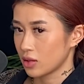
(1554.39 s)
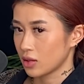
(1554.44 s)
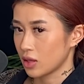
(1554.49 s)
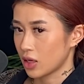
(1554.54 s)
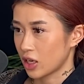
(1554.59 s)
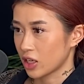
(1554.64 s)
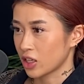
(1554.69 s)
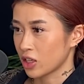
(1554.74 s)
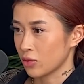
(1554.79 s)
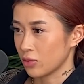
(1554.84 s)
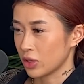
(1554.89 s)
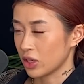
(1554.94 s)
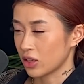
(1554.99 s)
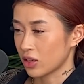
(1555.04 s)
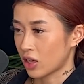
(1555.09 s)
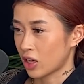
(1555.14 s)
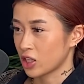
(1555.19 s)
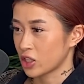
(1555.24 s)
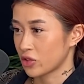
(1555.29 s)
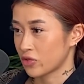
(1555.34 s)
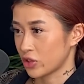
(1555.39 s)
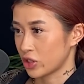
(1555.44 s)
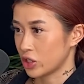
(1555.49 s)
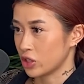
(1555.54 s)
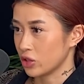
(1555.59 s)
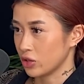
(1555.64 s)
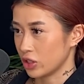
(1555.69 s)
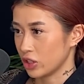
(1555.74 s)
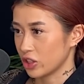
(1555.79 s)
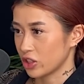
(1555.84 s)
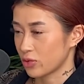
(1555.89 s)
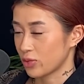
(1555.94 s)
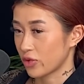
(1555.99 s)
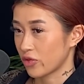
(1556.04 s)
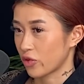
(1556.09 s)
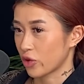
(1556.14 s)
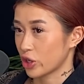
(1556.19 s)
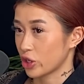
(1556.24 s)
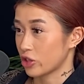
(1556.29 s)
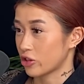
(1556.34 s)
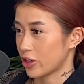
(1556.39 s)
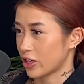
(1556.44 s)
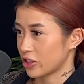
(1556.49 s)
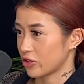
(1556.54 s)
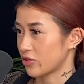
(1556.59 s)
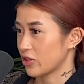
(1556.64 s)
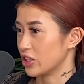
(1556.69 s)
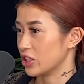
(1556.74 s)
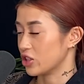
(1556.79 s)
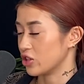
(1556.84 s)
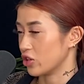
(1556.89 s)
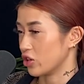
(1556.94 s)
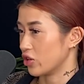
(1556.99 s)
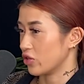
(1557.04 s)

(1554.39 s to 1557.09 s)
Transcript: a community college for 2 years before you transfer into a